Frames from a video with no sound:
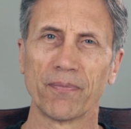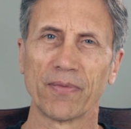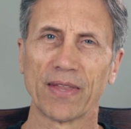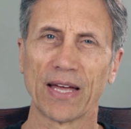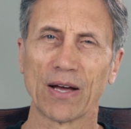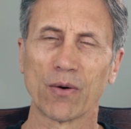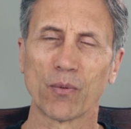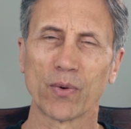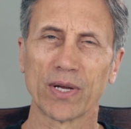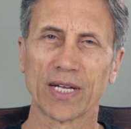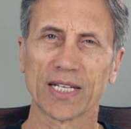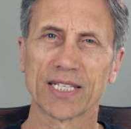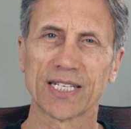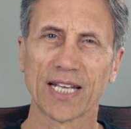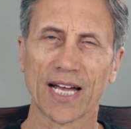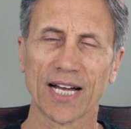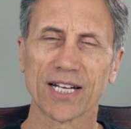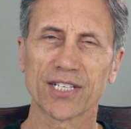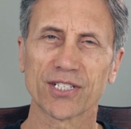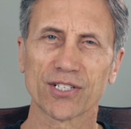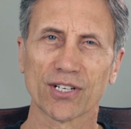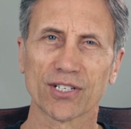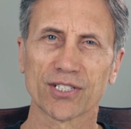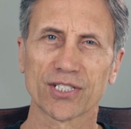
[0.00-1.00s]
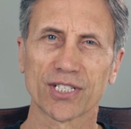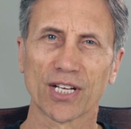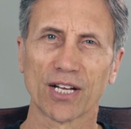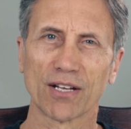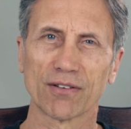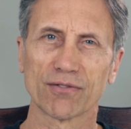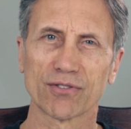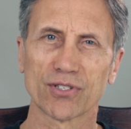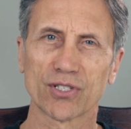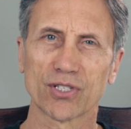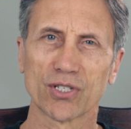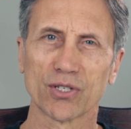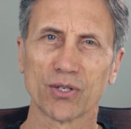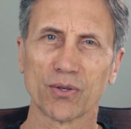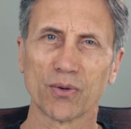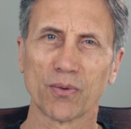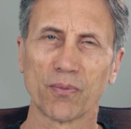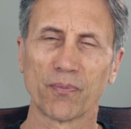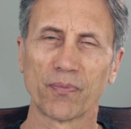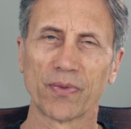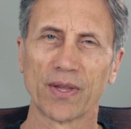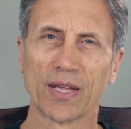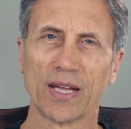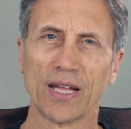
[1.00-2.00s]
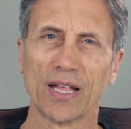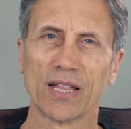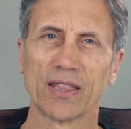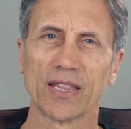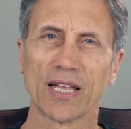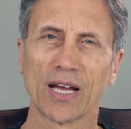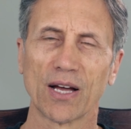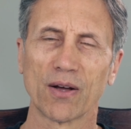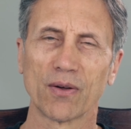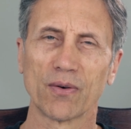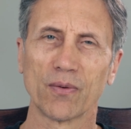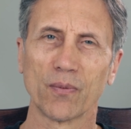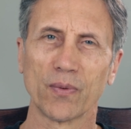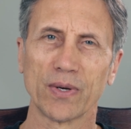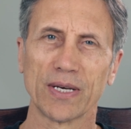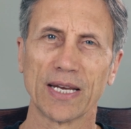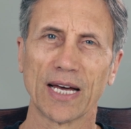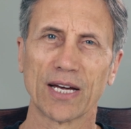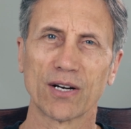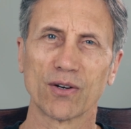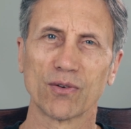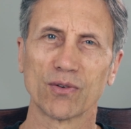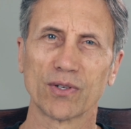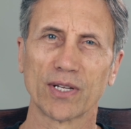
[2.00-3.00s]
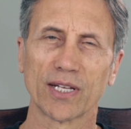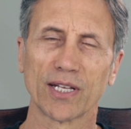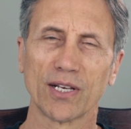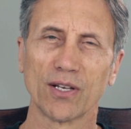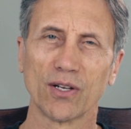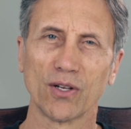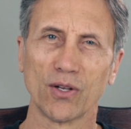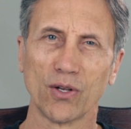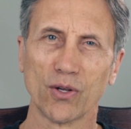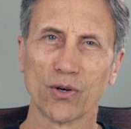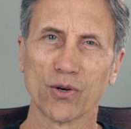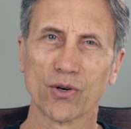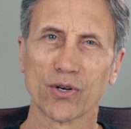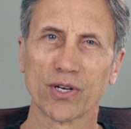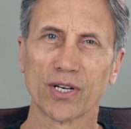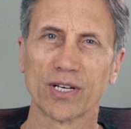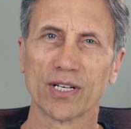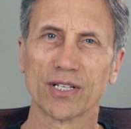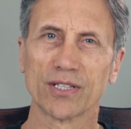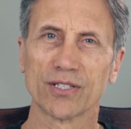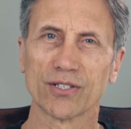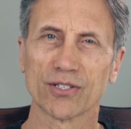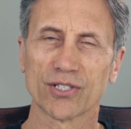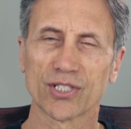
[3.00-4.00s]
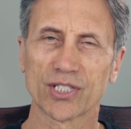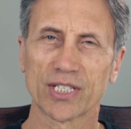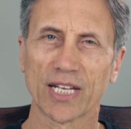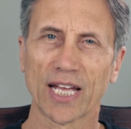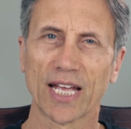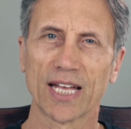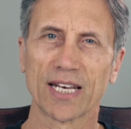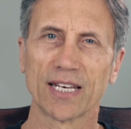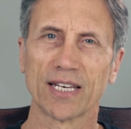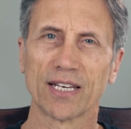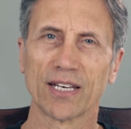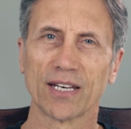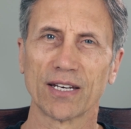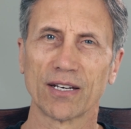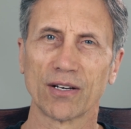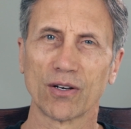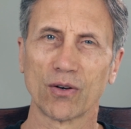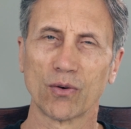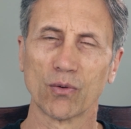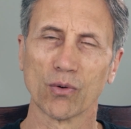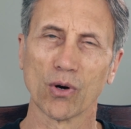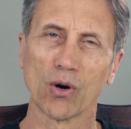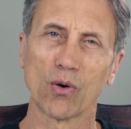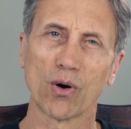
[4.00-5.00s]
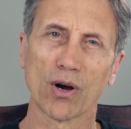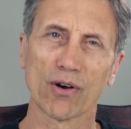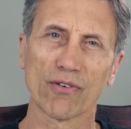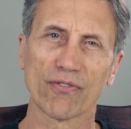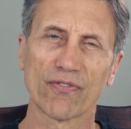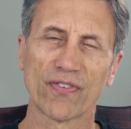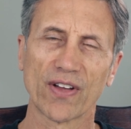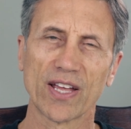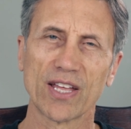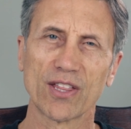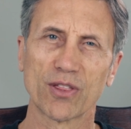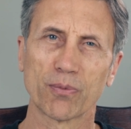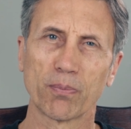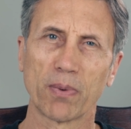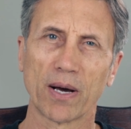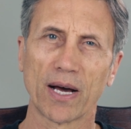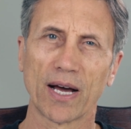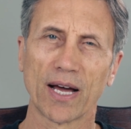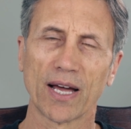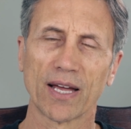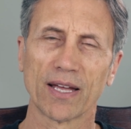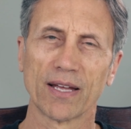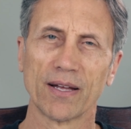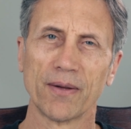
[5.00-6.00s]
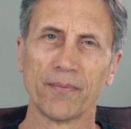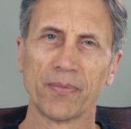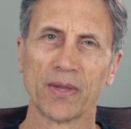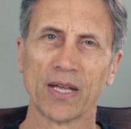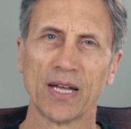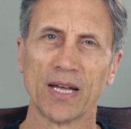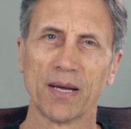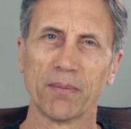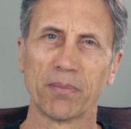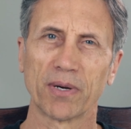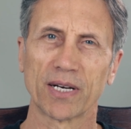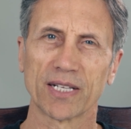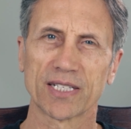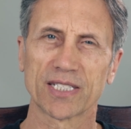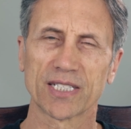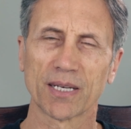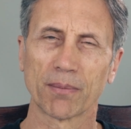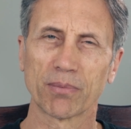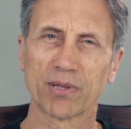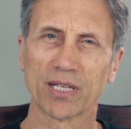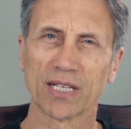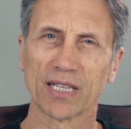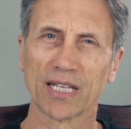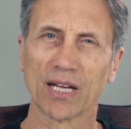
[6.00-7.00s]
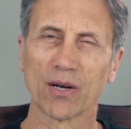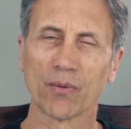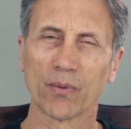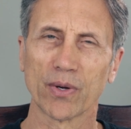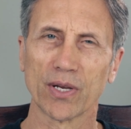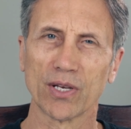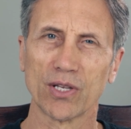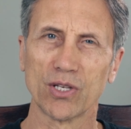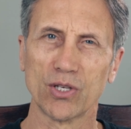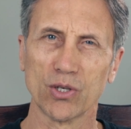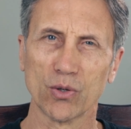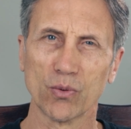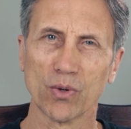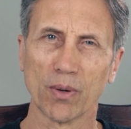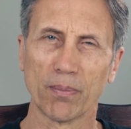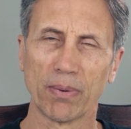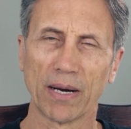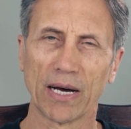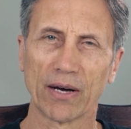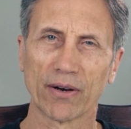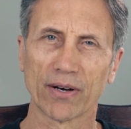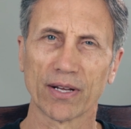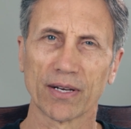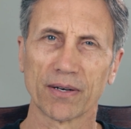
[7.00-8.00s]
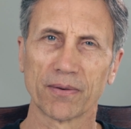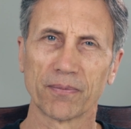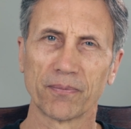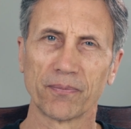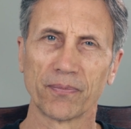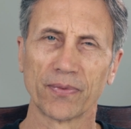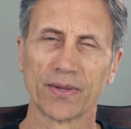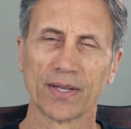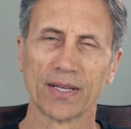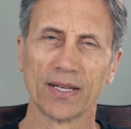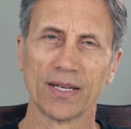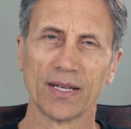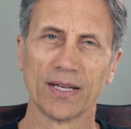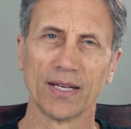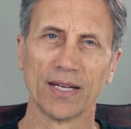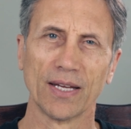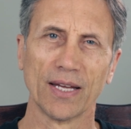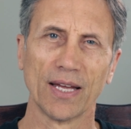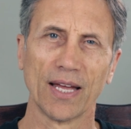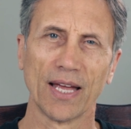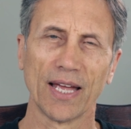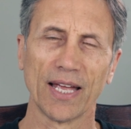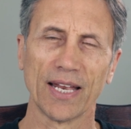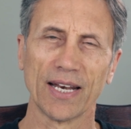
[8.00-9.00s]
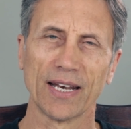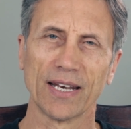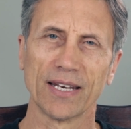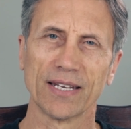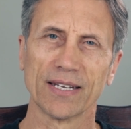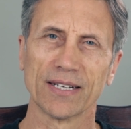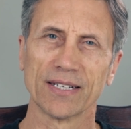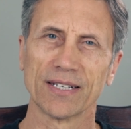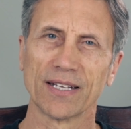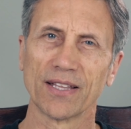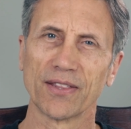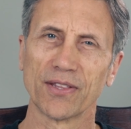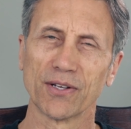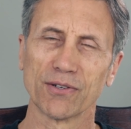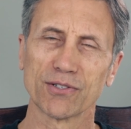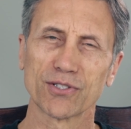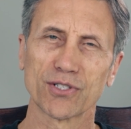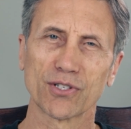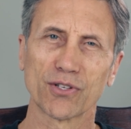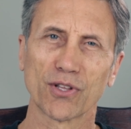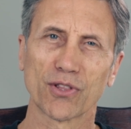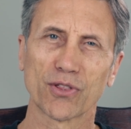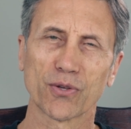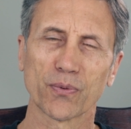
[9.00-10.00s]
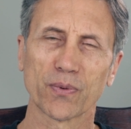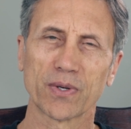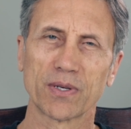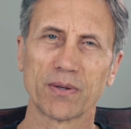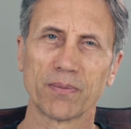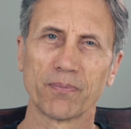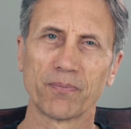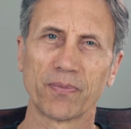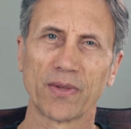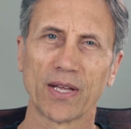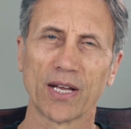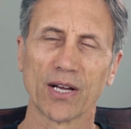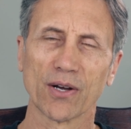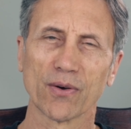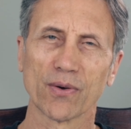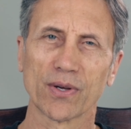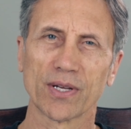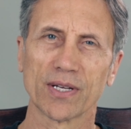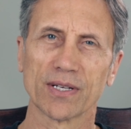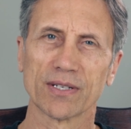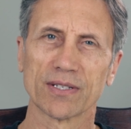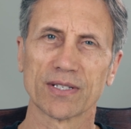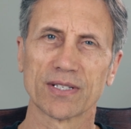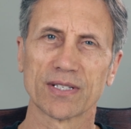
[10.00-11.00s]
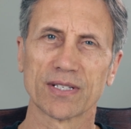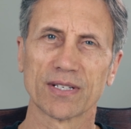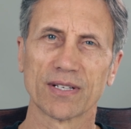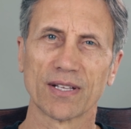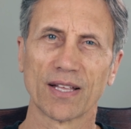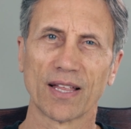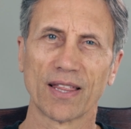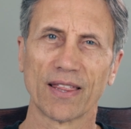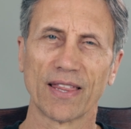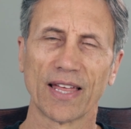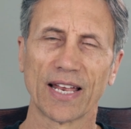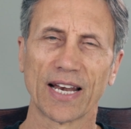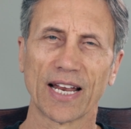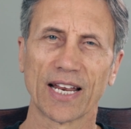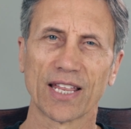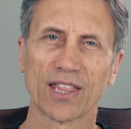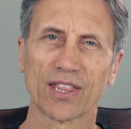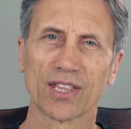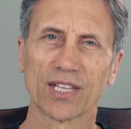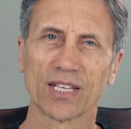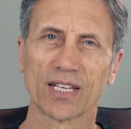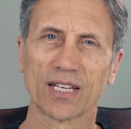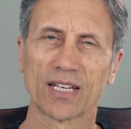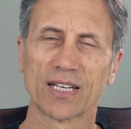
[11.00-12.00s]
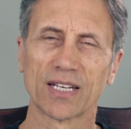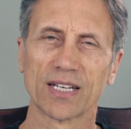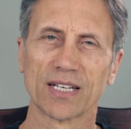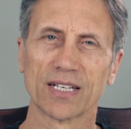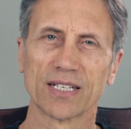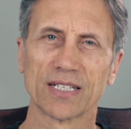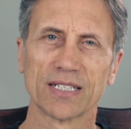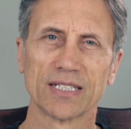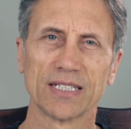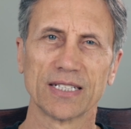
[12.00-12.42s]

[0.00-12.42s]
that we attach ourselves to, that we not only learn and understand and grow our faith by, but it's something that we do about it. And those are the three areas that I think